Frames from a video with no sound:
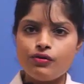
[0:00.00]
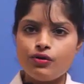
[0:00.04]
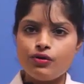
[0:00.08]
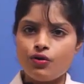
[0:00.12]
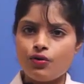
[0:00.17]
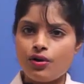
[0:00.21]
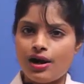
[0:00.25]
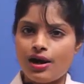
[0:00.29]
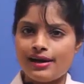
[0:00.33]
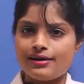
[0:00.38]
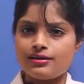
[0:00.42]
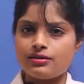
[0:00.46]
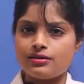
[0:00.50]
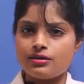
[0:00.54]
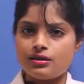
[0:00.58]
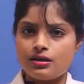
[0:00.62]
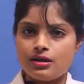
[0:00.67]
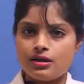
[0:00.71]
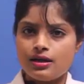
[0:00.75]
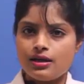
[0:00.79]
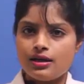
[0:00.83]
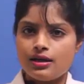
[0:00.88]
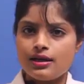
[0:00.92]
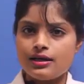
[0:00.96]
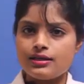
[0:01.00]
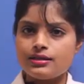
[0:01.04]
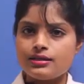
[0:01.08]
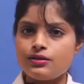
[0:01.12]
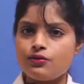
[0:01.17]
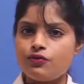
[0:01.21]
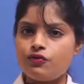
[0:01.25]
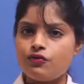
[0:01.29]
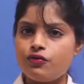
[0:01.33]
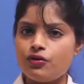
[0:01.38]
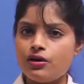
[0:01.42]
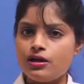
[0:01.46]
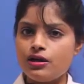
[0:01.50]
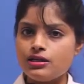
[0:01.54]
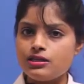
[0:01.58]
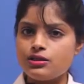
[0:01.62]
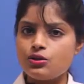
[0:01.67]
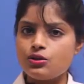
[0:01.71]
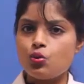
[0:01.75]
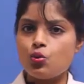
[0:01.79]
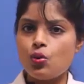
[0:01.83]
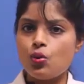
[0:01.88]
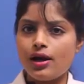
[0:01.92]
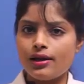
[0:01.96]
fluoride is the
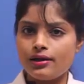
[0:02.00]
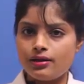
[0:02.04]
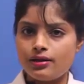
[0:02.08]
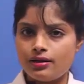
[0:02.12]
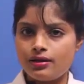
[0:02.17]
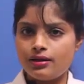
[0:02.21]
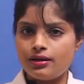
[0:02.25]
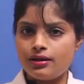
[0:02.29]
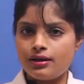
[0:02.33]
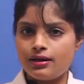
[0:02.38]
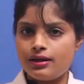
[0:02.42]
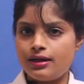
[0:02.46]
first one